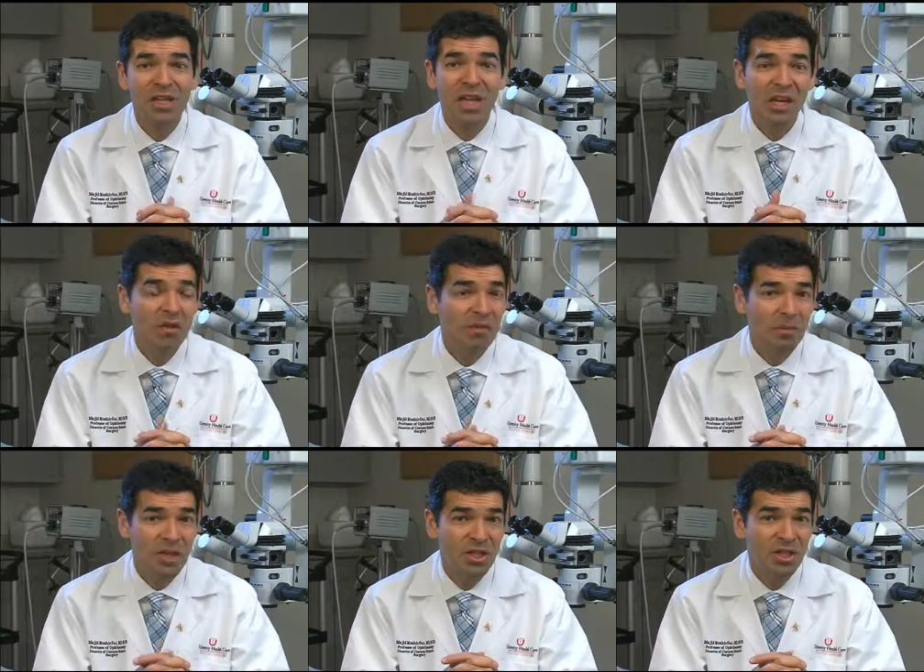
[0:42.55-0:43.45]
in any of the
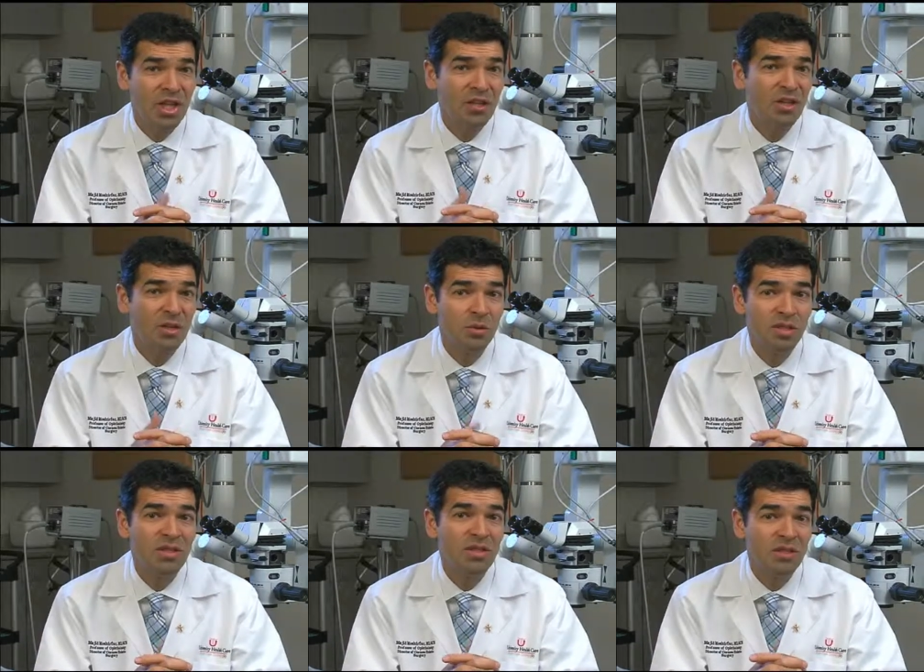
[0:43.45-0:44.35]
patients that
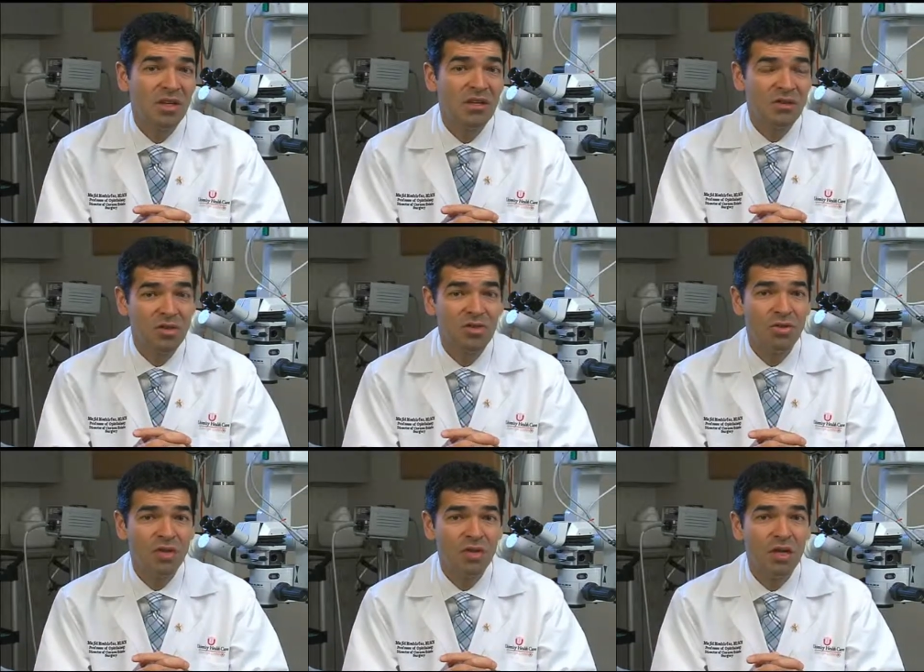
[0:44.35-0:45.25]
underwent these
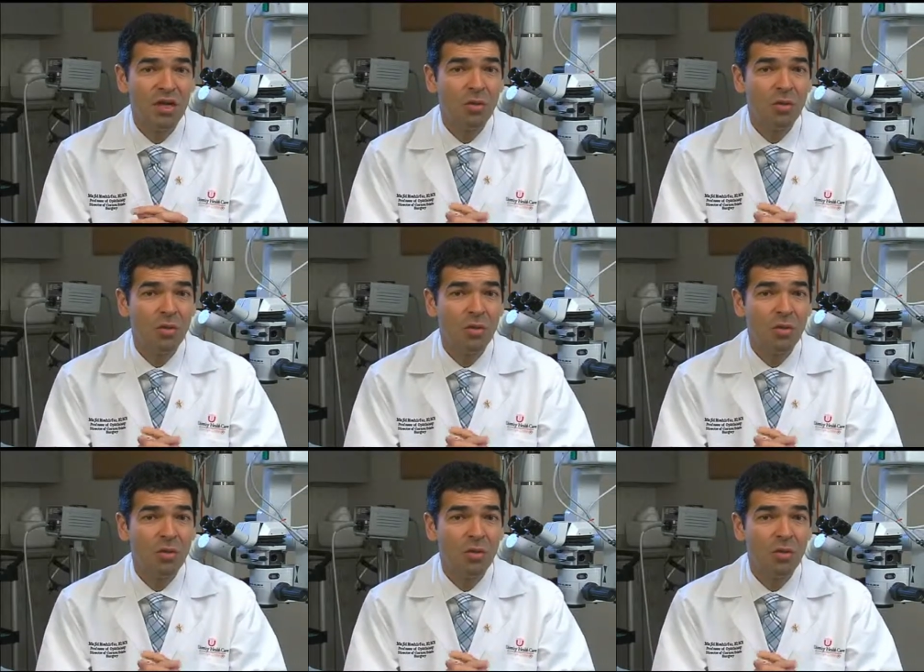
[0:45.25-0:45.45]
surgeries.